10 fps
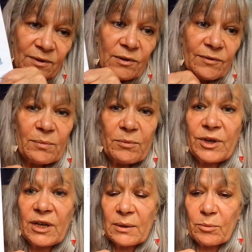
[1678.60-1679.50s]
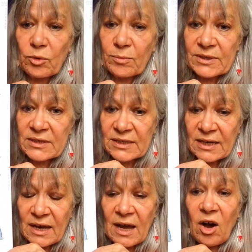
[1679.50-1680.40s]
for love nor money at the moment,
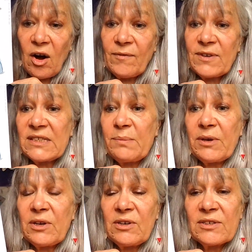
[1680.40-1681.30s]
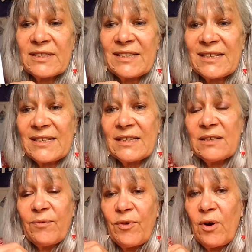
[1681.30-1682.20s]
obviously, because this is
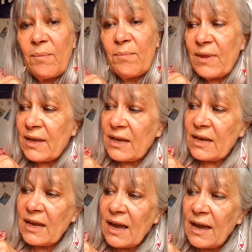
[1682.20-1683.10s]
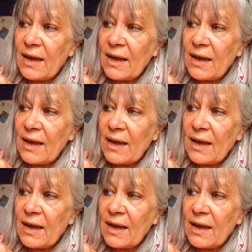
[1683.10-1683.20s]
from the...